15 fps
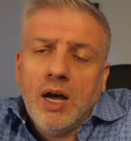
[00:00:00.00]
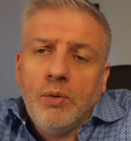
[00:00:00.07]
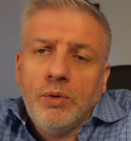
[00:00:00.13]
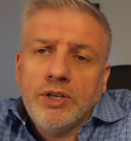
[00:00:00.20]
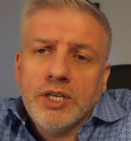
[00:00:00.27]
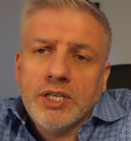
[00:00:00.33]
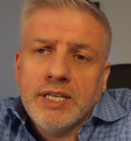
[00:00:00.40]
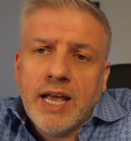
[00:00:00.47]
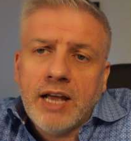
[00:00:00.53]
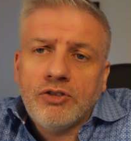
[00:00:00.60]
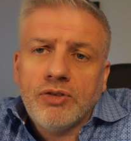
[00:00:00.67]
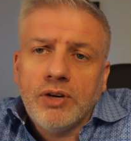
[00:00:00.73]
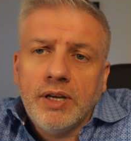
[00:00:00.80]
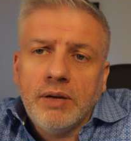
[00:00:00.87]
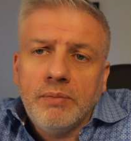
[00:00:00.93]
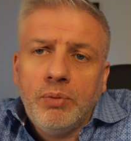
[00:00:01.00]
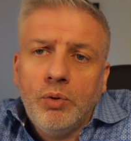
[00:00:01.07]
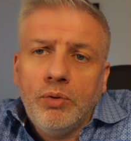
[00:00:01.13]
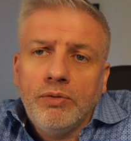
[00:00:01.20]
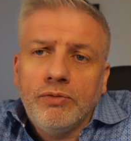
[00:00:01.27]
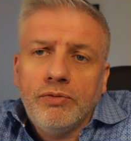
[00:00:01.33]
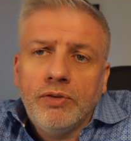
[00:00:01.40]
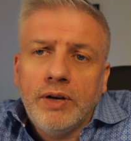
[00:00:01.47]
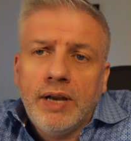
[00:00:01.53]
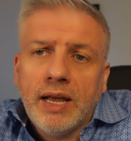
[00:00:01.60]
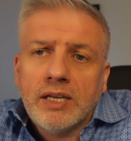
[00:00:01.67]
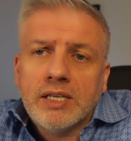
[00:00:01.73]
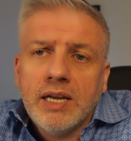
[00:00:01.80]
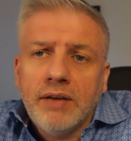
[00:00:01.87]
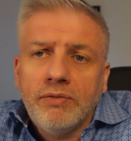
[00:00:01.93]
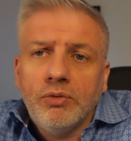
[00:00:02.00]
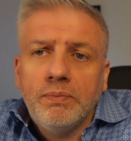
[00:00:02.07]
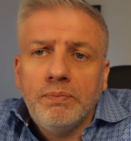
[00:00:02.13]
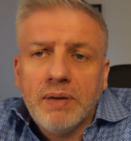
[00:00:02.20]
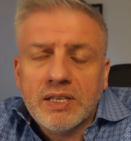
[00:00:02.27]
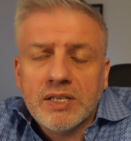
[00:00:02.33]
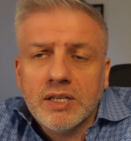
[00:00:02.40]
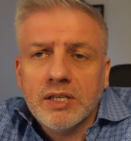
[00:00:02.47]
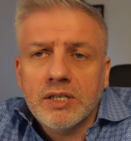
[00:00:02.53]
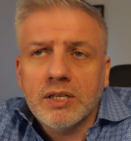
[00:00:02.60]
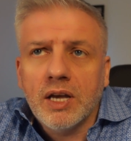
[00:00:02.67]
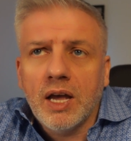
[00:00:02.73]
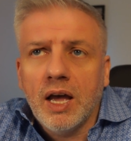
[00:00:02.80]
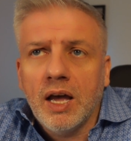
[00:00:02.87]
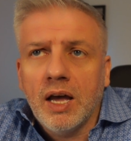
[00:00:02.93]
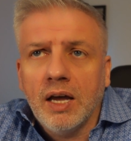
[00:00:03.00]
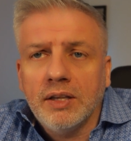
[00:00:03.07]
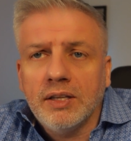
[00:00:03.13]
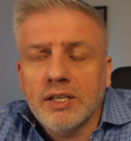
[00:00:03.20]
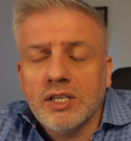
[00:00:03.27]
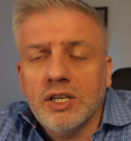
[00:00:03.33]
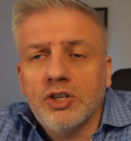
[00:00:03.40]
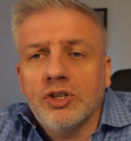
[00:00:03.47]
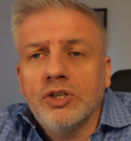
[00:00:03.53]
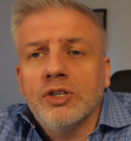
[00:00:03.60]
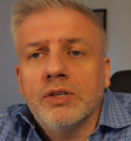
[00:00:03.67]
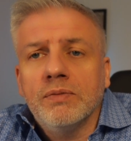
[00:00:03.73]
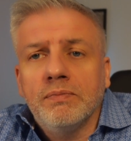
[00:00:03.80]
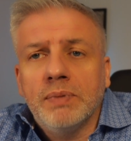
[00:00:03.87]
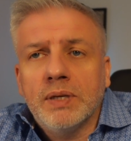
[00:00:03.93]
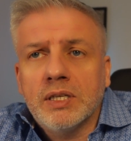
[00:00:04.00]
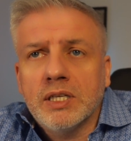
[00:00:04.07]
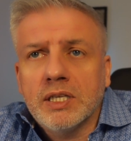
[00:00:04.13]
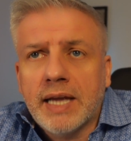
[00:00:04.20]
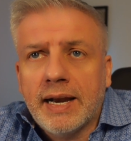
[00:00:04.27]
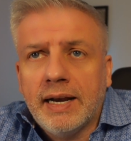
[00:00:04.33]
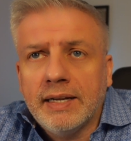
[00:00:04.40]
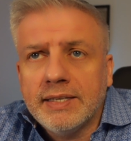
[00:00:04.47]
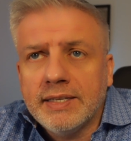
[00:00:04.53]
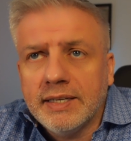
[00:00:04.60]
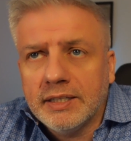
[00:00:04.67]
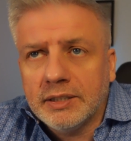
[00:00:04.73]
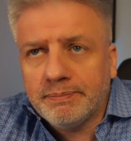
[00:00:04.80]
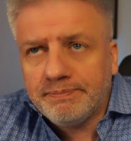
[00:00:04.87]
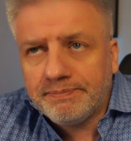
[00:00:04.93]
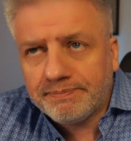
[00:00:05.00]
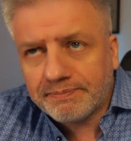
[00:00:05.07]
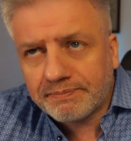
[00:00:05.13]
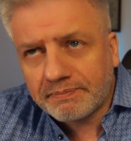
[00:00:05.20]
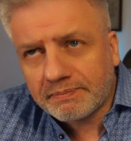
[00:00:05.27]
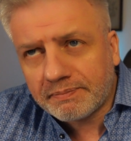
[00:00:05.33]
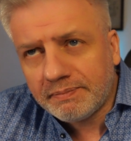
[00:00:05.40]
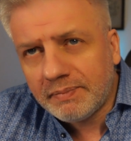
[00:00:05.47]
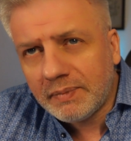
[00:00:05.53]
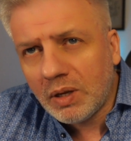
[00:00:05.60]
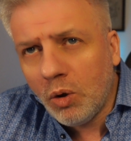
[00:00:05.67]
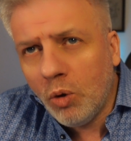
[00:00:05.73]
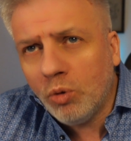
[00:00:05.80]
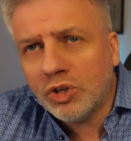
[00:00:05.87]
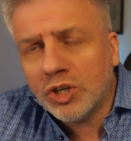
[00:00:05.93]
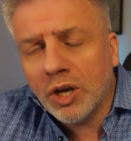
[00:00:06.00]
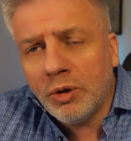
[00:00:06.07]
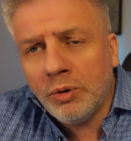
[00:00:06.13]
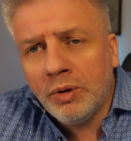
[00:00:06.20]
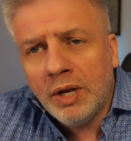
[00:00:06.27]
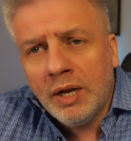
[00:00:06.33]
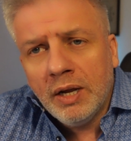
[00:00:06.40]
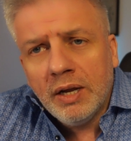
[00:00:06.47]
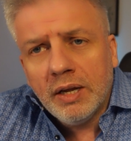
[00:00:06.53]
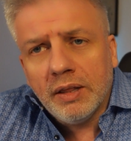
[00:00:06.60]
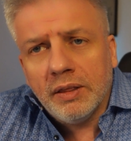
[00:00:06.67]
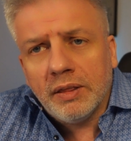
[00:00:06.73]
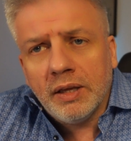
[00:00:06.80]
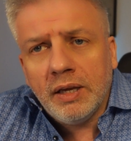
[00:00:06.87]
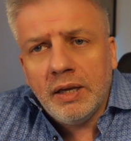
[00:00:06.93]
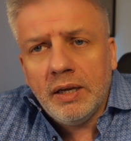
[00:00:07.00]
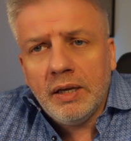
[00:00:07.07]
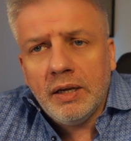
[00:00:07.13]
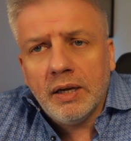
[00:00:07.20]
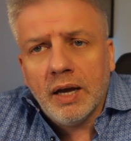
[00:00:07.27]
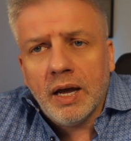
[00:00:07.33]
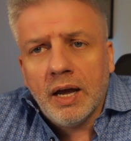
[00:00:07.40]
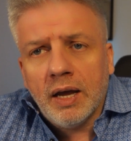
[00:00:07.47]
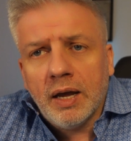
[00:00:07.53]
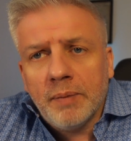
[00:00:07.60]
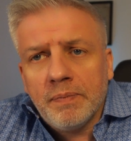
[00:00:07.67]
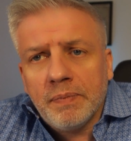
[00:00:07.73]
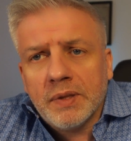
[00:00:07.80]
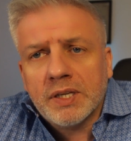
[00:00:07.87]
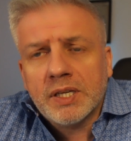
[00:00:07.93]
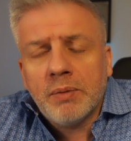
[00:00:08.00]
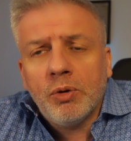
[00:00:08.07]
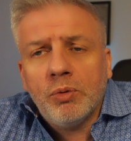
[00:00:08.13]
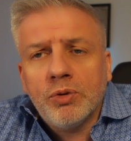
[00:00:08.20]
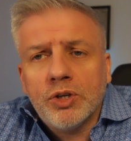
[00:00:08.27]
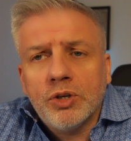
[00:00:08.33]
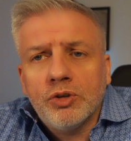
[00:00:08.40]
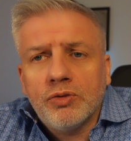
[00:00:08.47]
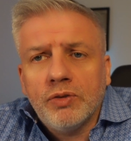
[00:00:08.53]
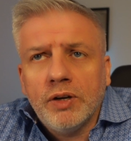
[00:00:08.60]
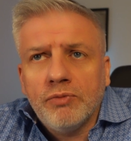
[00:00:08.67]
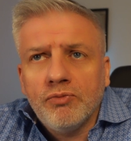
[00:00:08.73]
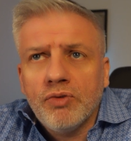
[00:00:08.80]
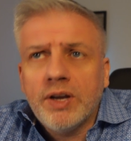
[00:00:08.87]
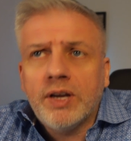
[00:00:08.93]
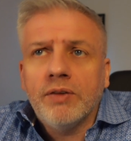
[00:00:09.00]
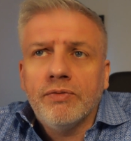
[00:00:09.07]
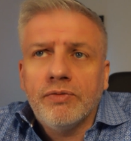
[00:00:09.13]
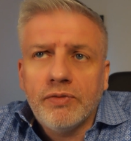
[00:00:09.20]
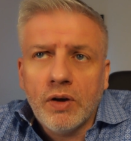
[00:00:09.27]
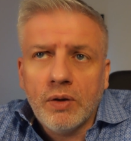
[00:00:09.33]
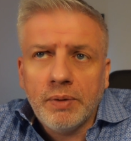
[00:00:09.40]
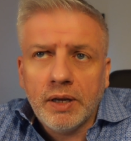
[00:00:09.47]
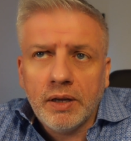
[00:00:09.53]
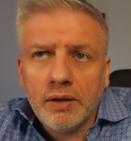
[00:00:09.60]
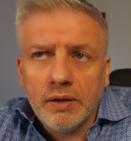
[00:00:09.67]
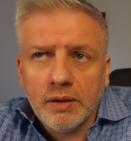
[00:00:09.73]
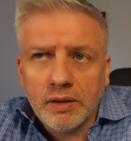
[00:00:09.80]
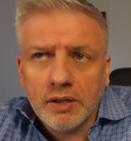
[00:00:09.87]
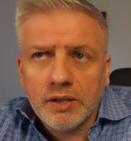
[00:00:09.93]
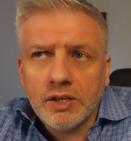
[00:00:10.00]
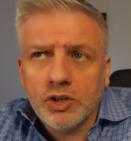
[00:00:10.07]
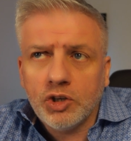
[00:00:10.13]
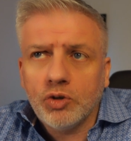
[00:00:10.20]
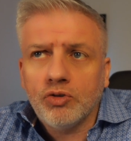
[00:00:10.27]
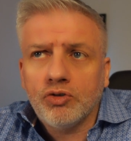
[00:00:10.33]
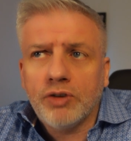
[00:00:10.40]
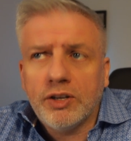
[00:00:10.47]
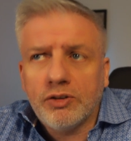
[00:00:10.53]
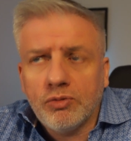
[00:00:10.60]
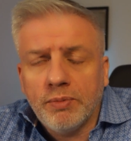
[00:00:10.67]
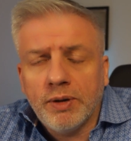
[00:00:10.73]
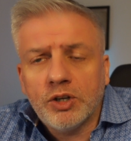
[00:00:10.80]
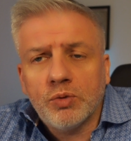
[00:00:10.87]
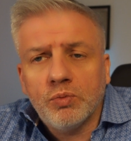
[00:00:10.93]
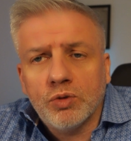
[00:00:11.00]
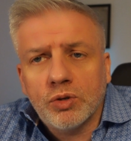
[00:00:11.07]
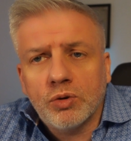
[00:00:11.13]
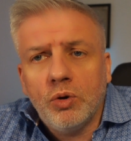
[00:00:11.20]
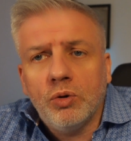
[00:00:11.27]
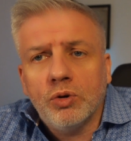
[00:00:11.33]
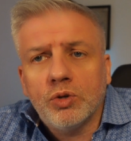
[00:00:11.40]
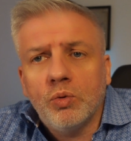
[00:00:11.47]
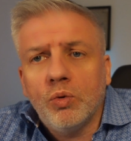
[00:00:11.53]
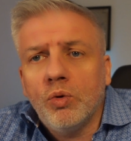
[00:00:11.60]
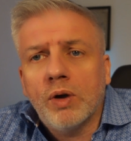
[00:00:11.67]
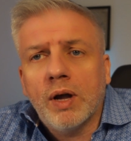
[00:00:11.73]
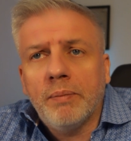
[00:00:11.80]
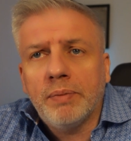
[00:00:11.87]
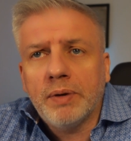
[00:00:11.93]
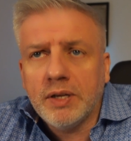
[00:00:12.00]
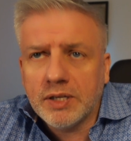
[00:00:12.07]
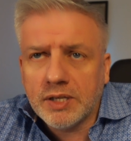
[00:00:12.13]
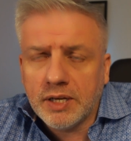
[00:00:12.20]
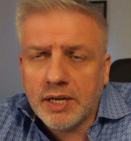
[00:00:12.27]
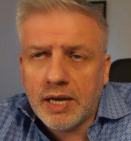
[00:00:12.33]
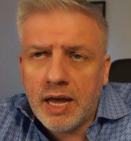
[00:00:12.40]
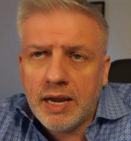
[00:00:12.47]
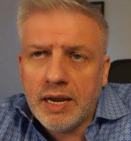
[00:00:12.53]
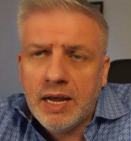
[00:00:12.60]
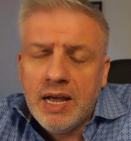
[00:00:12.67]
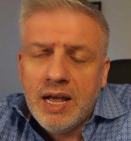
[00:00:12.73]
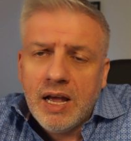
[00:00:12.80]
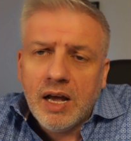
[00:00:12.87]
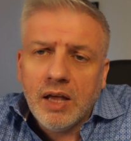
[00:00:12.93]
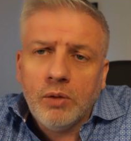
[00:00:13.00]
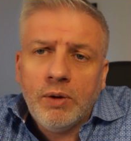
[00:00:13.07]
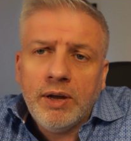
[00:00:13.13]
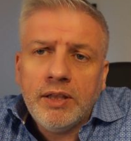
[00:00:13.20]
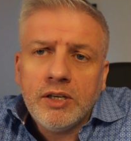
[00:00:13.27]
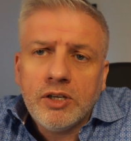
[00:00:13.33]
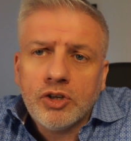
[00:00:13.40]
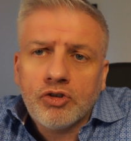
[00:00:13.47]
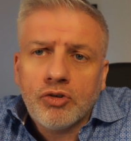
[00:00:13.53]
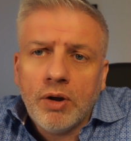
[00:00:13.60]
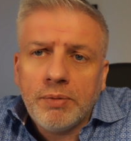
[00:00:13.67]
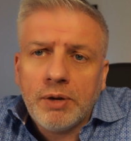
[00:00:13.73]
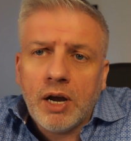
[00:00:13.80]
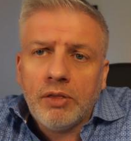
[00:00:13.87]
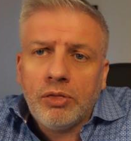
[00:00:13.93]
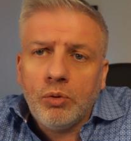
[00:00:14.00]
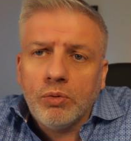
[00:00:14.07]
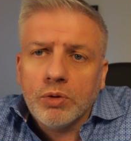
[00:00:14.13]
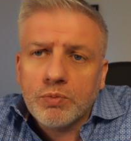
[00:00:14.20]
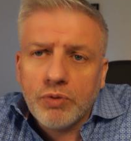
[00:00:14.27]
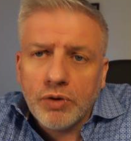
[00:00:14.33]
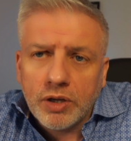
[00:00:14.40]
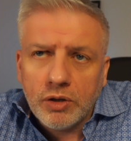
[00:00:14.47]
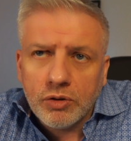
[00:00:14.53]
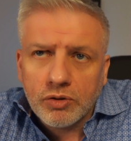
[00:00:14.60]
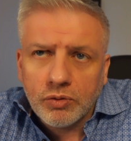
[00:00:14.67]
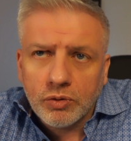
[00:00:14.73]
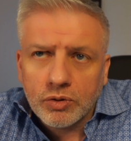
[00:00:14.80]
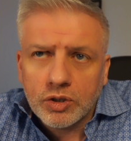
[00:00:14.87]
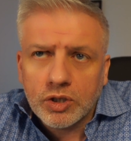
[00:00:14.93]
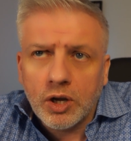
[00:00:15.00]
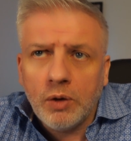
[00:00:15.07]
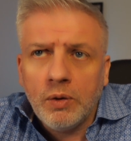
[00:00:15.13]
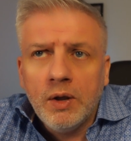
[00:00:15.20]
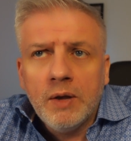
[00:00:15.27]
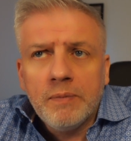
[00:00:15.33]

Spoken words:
which is naturally important for next level business decisions and business analytics. Also, the summit was useful in reconfirming that digital transformation was core to all companies today. And the way they described it, I thought was pretty useful. So